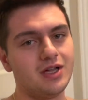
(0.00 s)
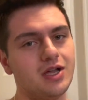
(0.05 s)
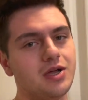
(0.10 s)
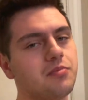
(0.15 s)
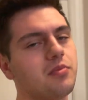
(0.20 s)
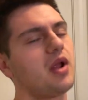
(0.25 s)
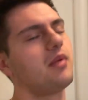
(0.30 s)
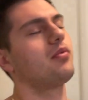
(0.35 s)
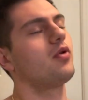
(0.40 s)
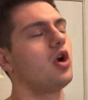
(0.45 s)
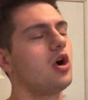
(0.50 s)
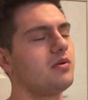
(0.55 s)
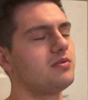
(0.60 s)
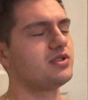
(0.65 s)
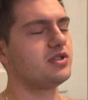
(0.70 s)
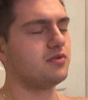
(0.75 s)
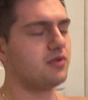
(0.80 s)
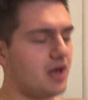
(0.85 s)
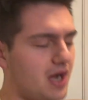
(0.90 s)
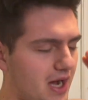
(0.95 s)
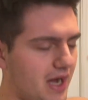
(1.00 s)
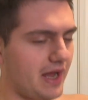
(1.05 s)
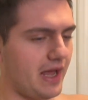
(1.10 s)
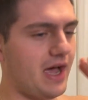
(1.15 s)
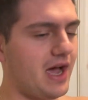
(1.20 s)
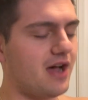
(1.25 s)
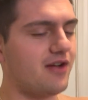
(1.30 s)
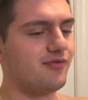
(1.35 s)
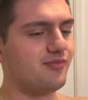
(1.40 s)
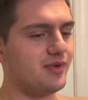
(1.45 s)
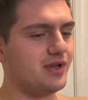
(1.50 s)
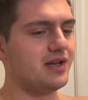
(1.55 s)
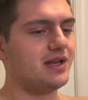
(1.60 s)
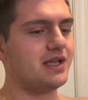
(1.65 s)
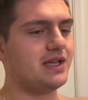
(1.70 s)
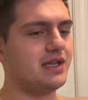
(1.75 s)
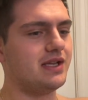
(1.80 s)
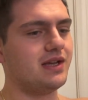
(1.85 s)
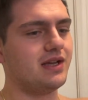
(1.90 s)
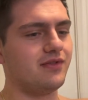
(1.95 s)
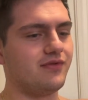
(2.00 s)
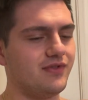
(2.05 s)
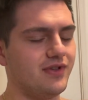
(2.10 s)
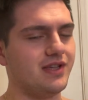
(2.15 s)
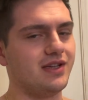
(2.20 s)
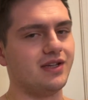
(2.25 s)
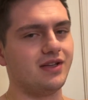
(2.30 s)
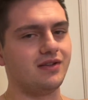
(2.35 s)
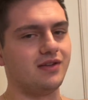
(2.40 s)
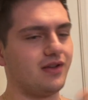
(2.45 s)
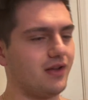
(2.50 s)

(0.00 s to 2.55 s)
But I promise you, I have been eating vegan,